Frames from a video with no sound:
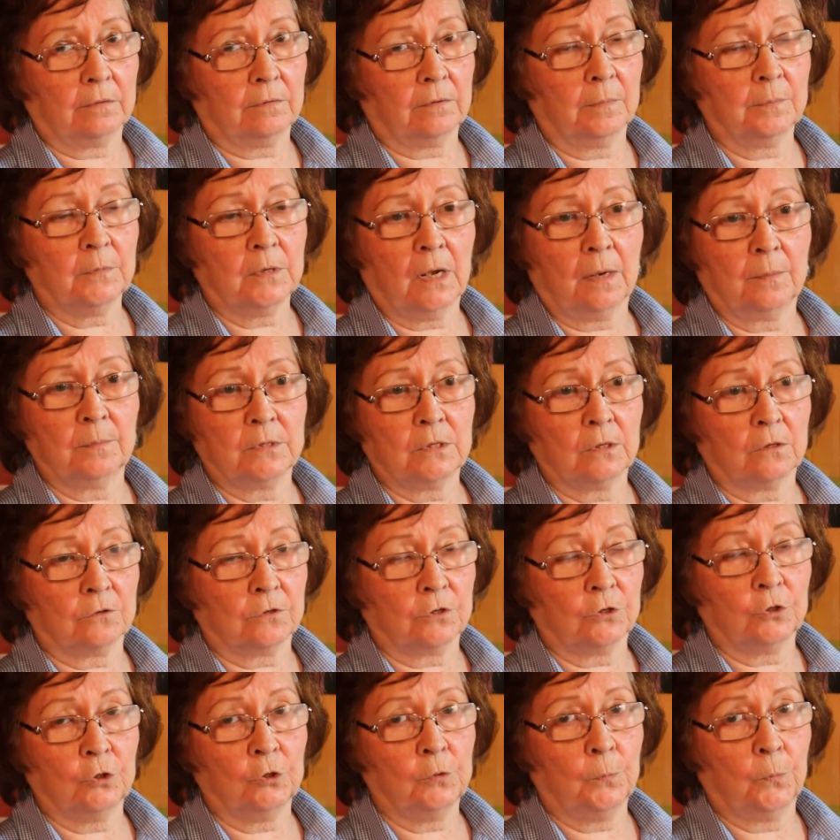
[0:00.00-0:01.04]
Sometimes there's
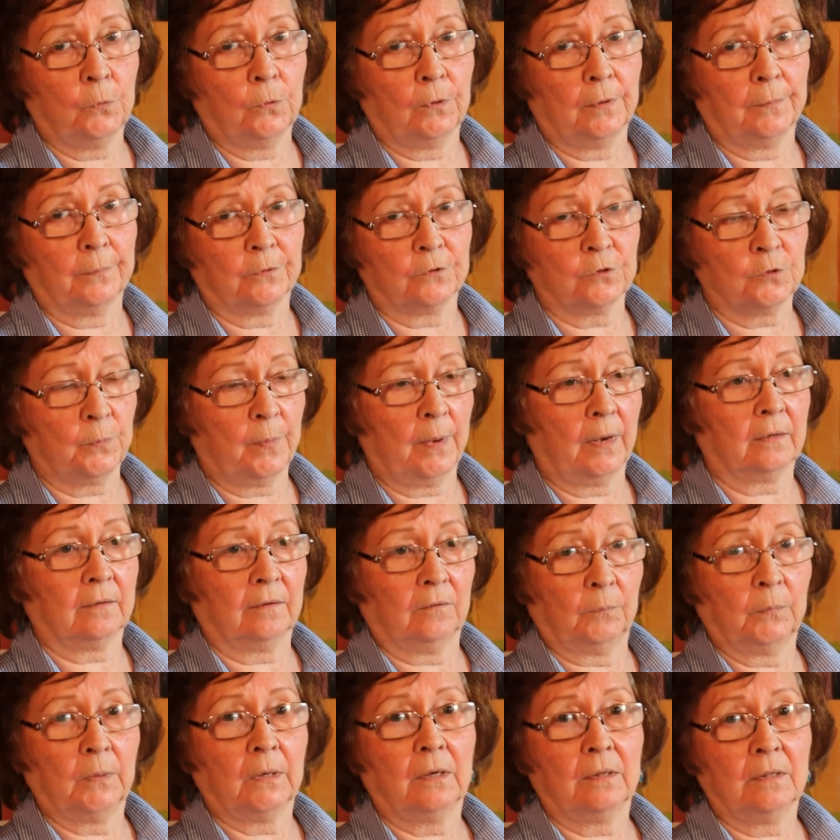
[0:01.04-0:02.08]
a 2-point
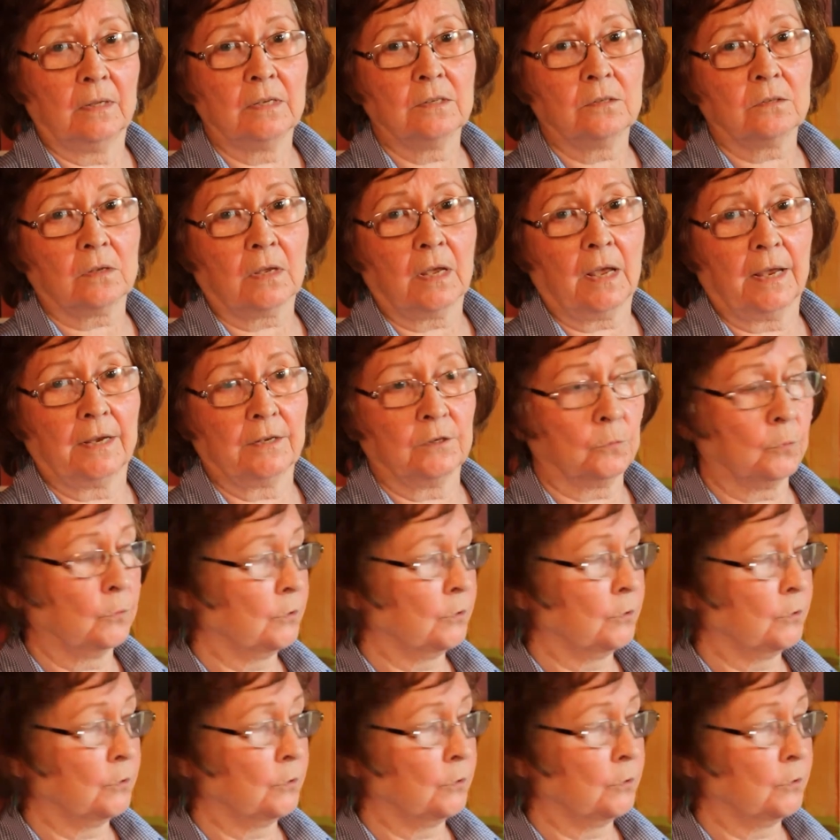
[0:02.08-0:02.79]
perspective, but in this case, we're